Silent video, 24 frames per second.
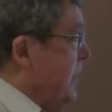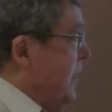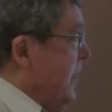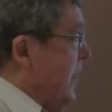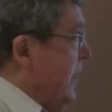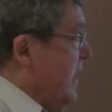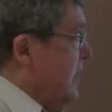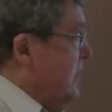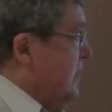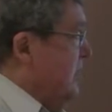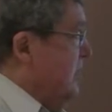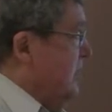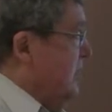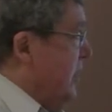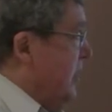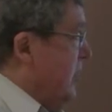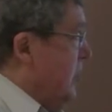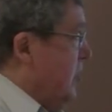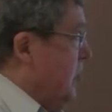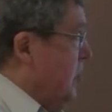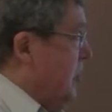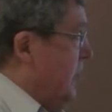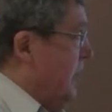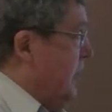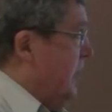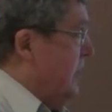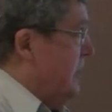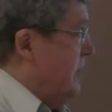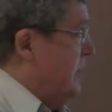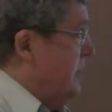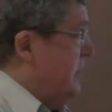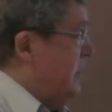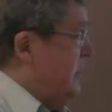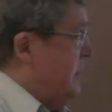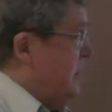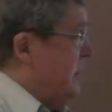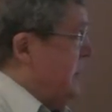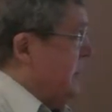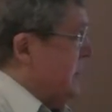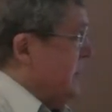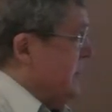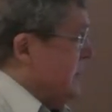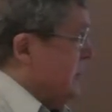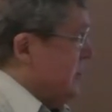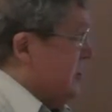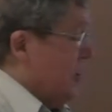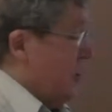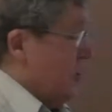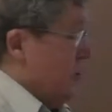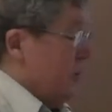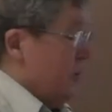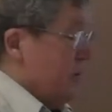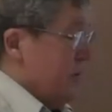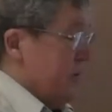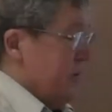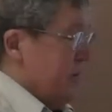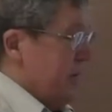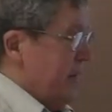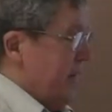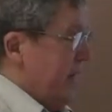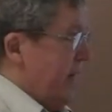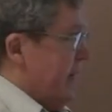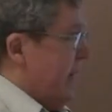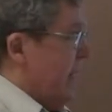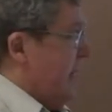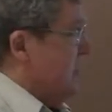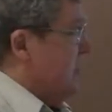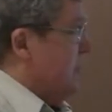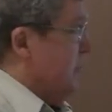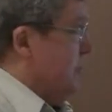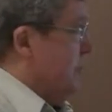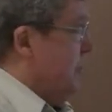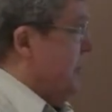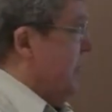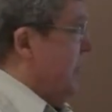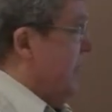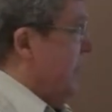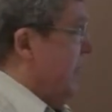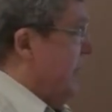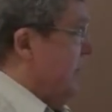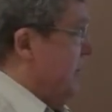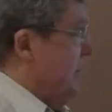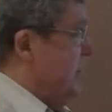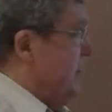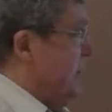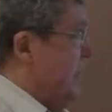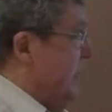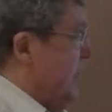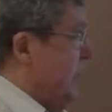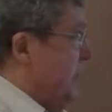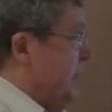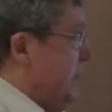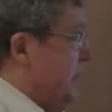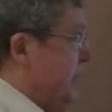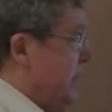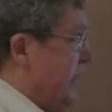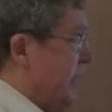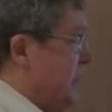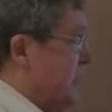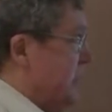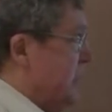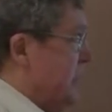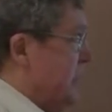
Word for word: And so, uh, so that, that's a pretty heavy statement about